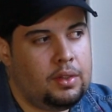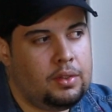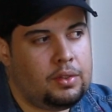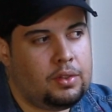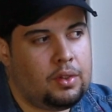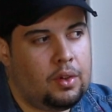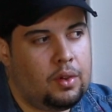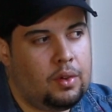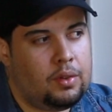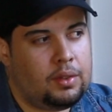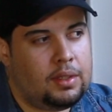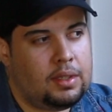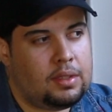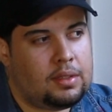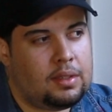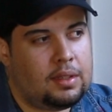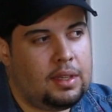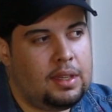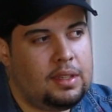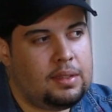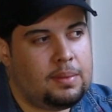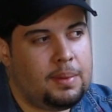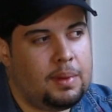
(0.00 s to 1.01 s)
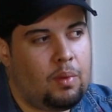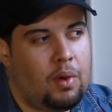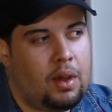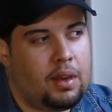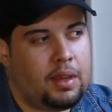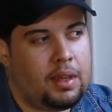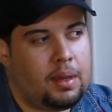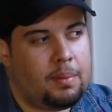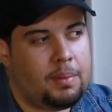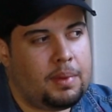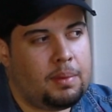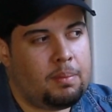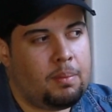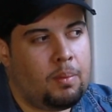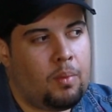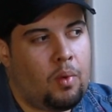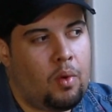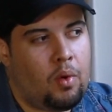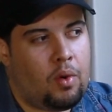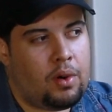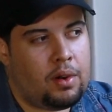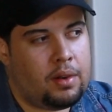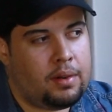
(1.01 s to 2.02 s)
So this leaves me wanting a bit
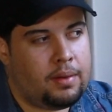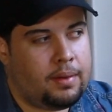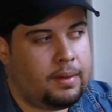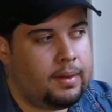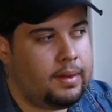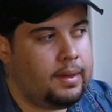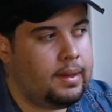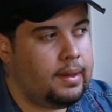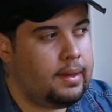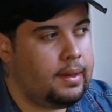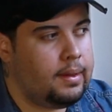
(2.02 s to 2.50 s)
more.